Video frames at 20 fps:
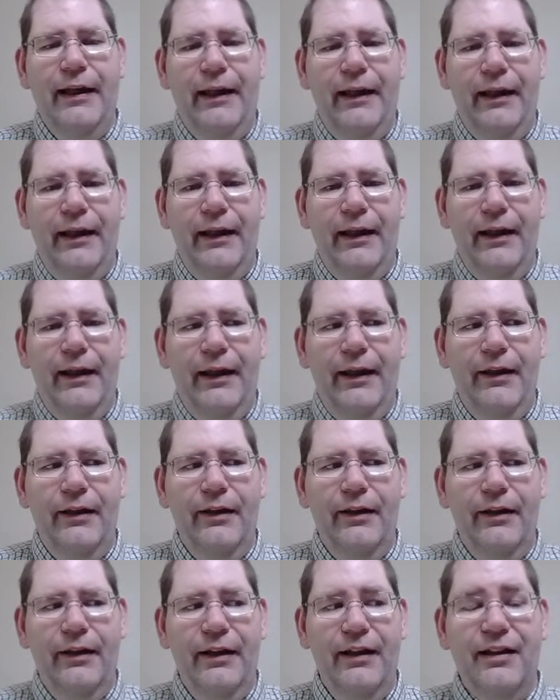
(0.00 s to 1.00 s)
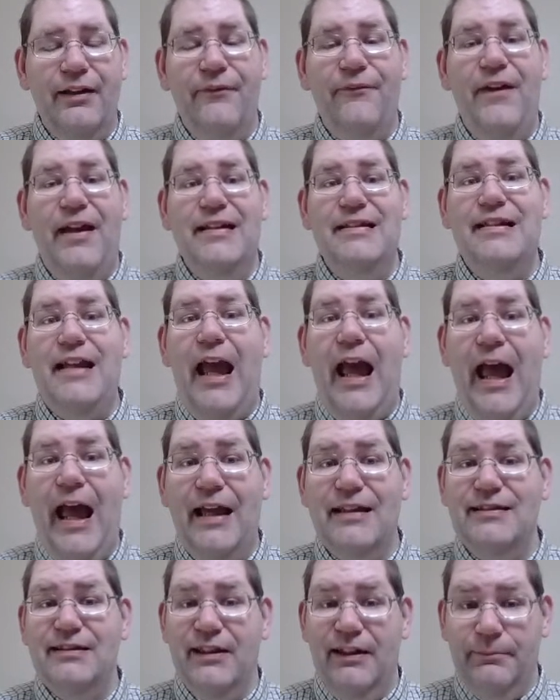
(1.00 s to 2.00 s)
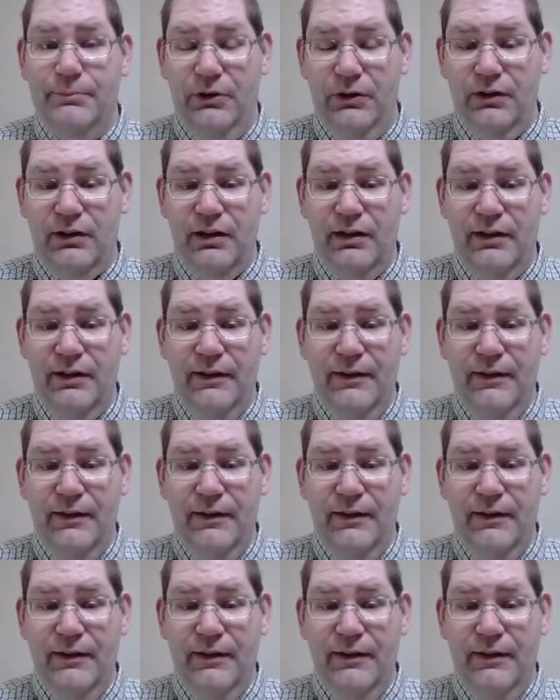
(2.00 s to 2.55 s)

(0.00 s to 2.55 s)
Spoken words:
And it is a fantastic book.